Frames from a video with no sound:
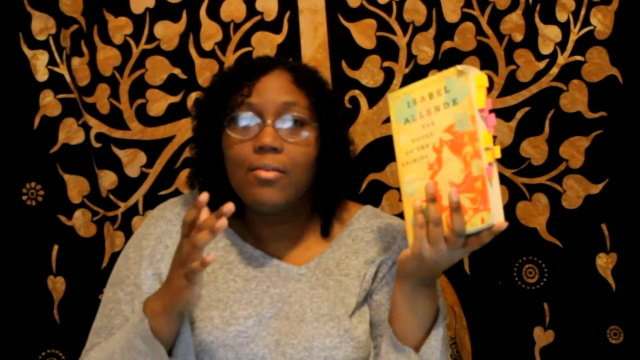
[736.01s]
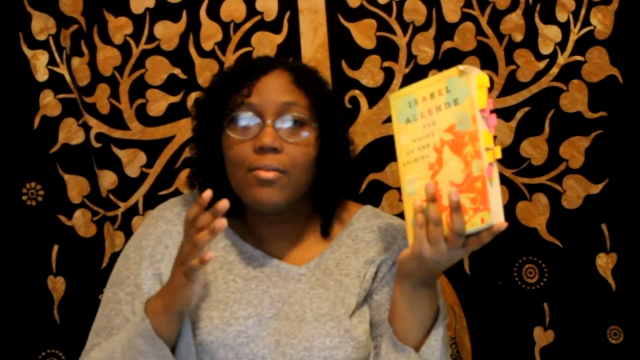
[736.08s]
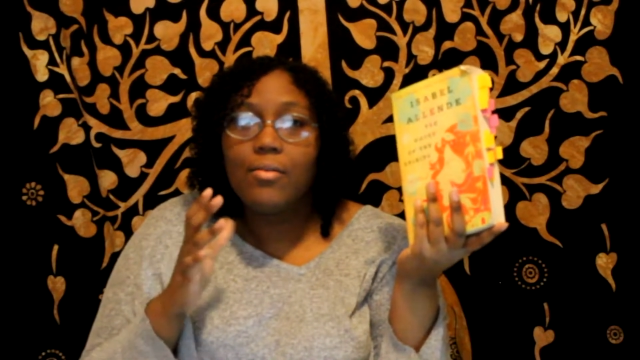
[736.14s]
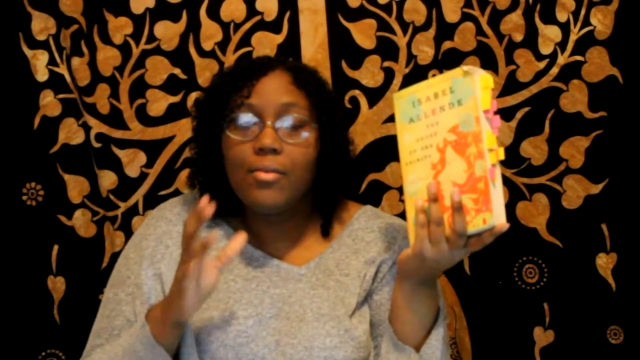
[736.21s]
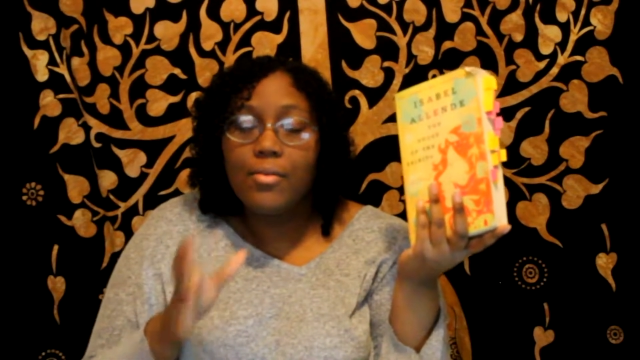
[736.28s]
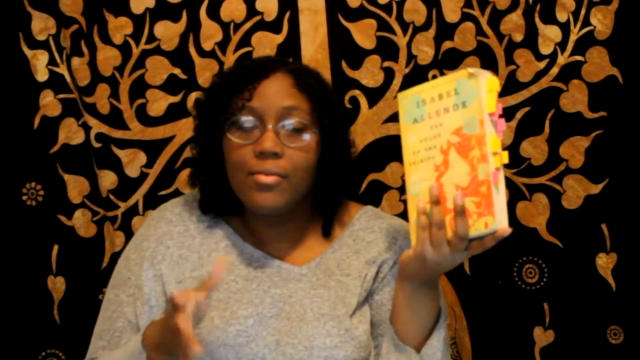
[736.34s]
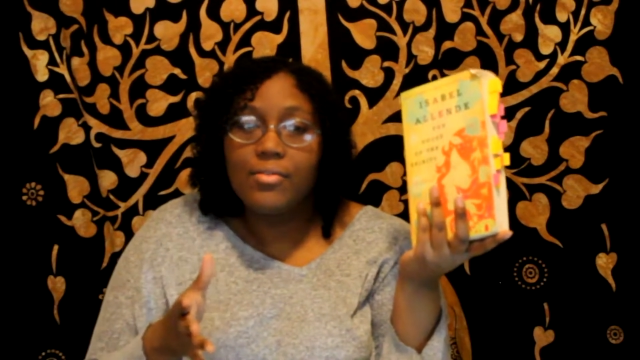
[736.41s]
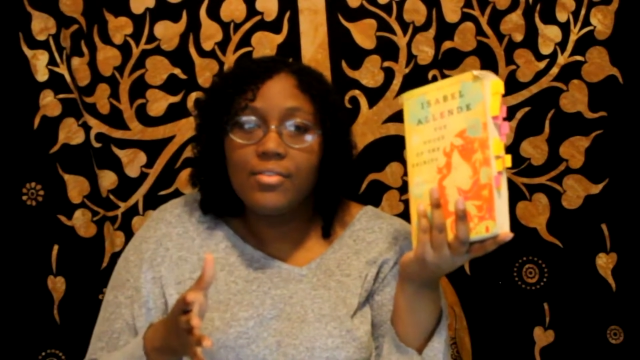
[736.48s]

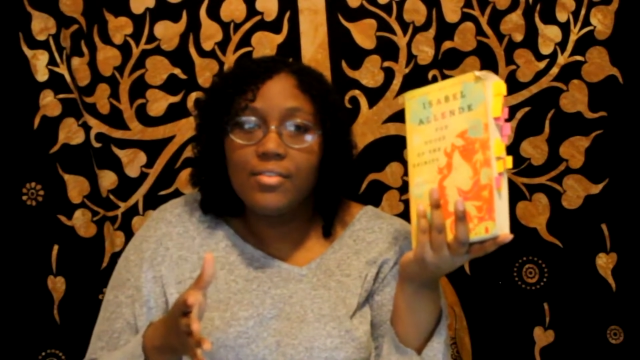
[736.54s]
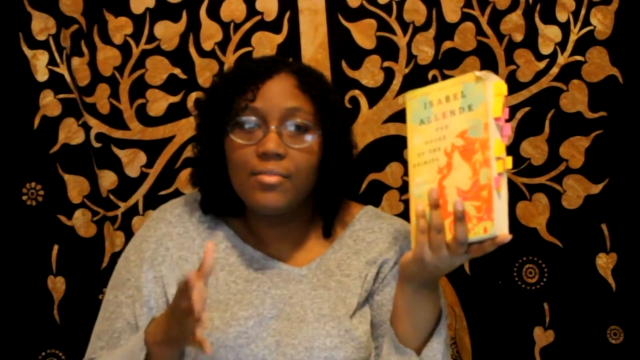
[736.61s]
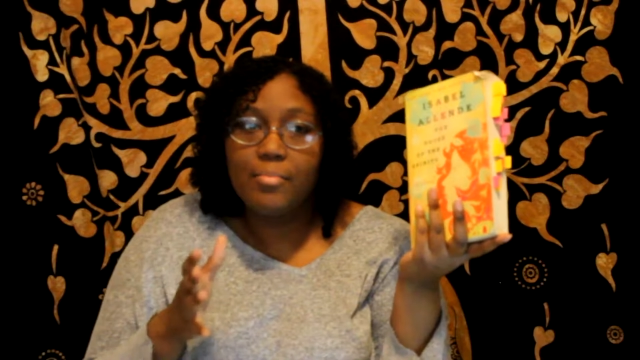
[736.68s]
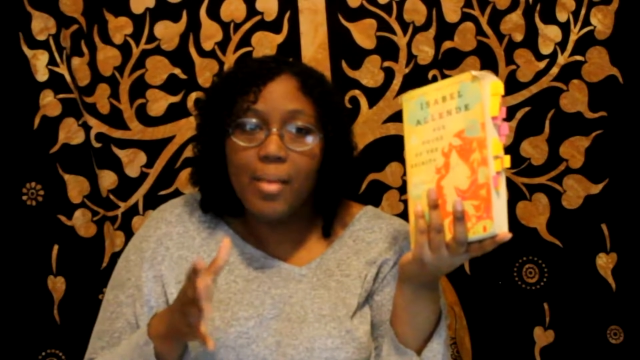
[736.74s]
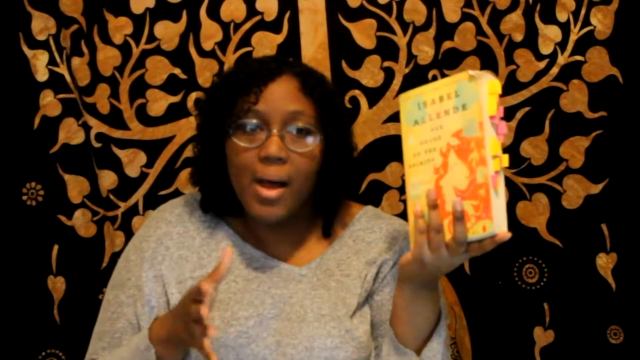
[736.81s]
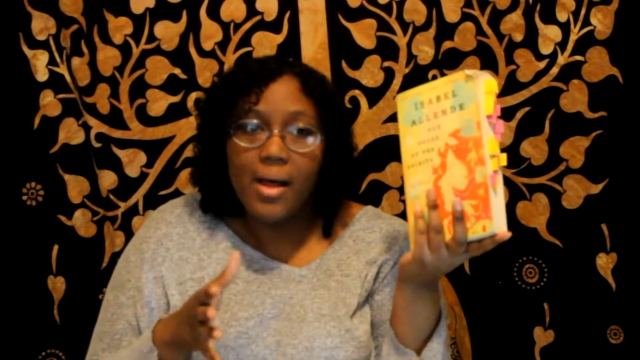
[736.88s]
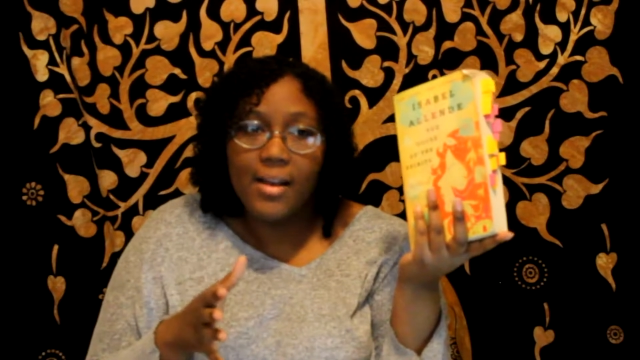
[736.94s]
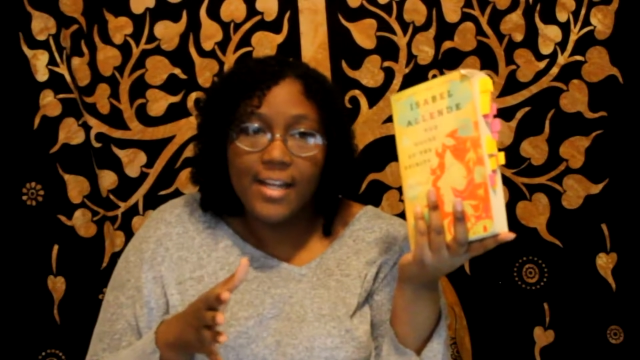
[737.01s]
Rose's
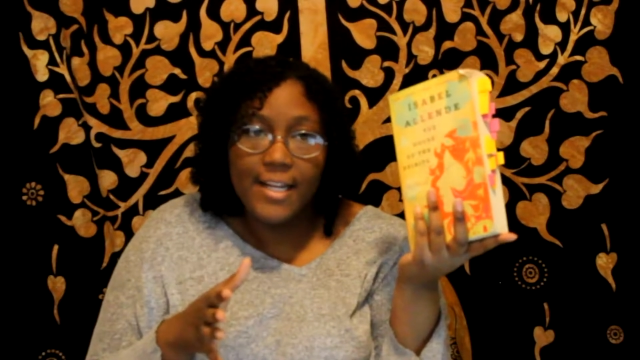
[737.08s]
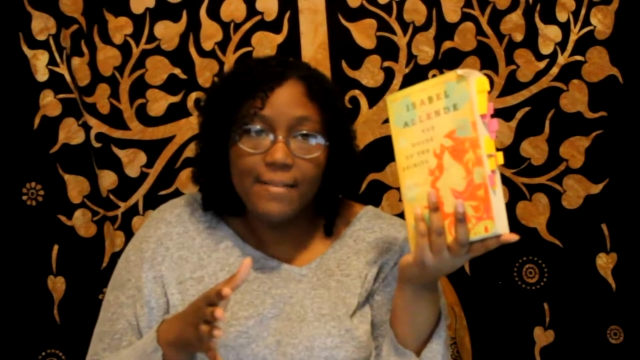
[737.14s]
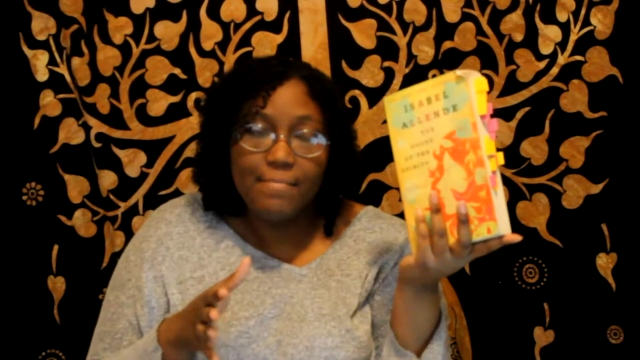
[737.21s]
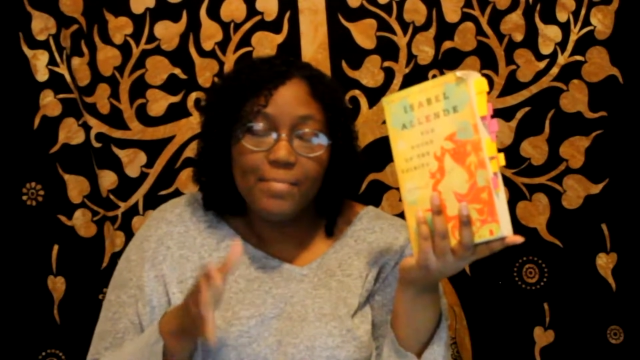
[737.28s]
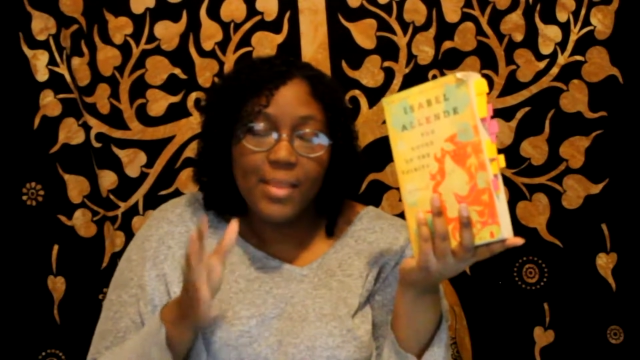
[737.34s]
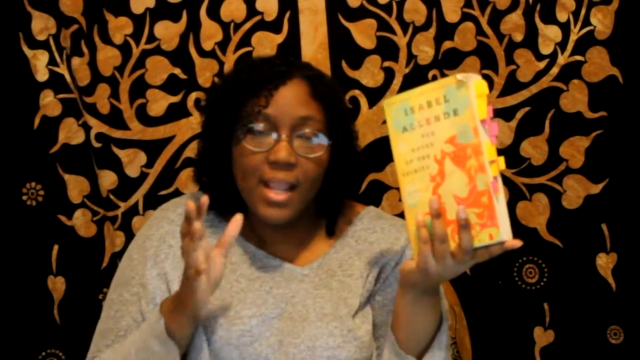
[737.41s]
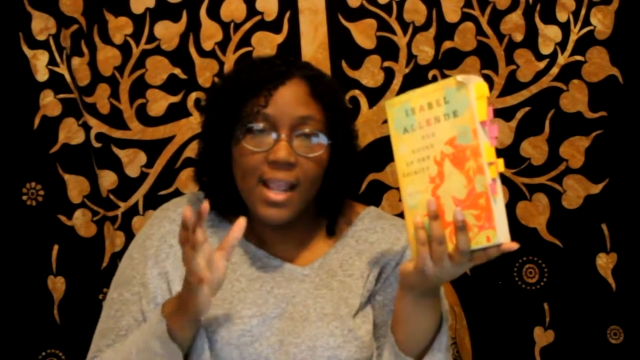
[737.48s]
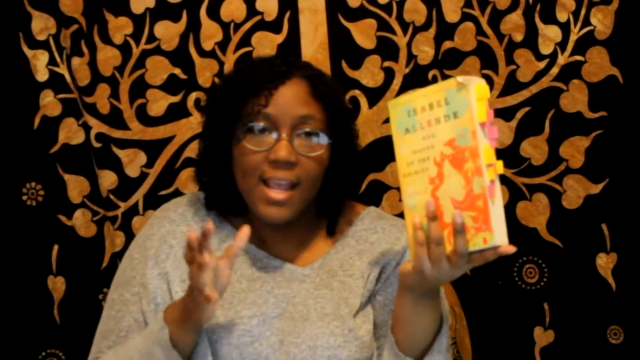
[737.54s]
body,
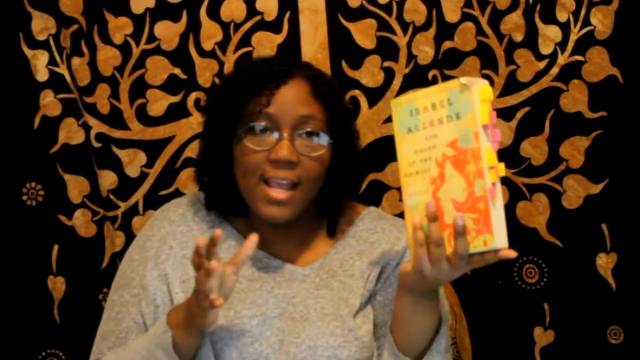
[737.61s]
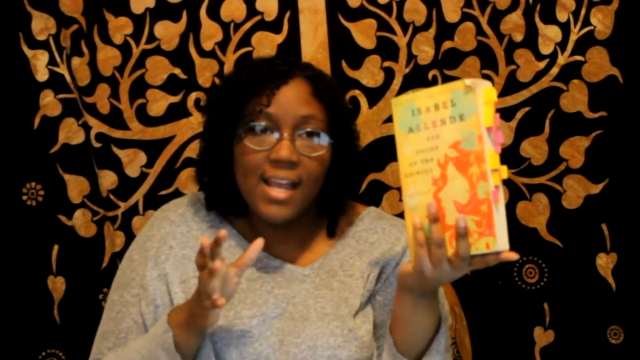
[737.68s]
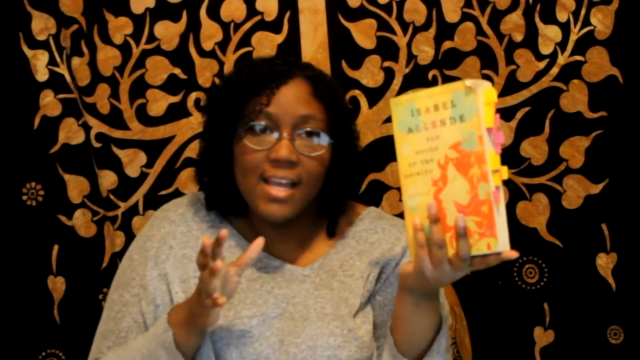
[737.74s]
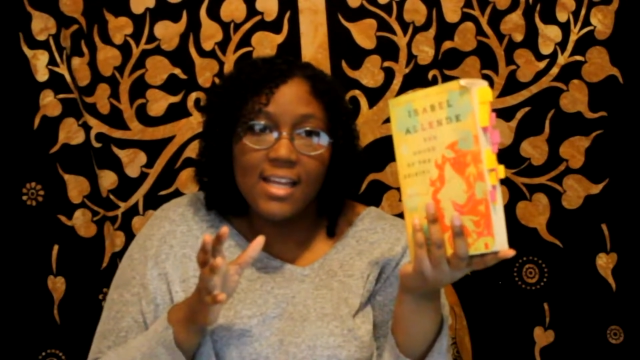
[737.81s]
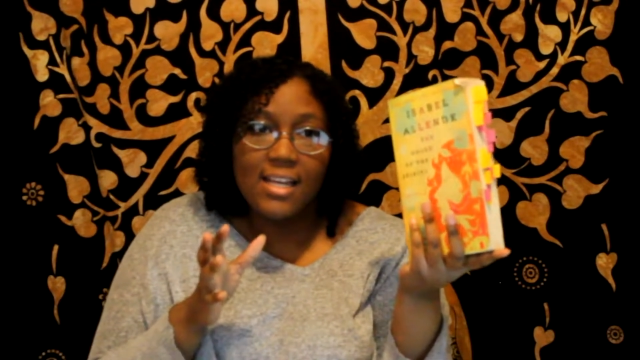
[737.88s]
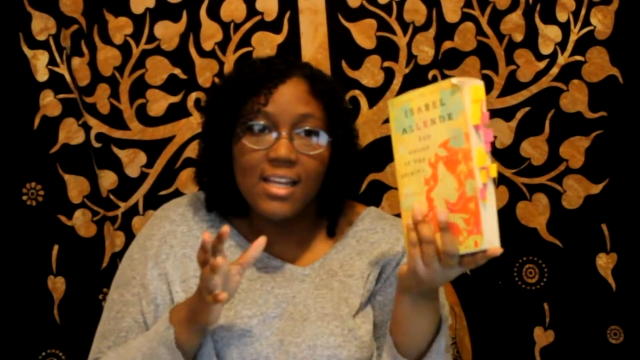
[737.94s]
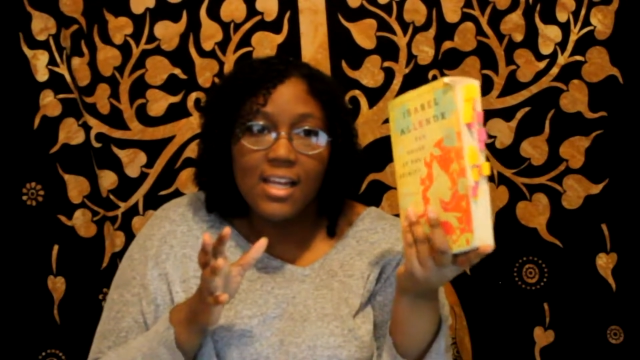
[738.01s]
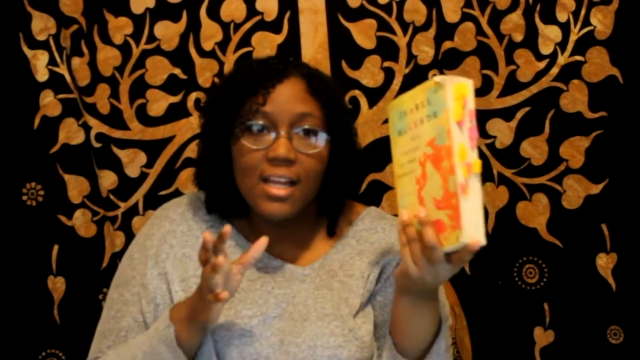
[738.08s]

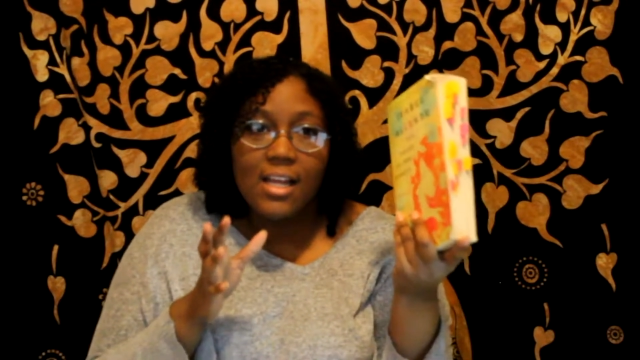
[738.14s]
and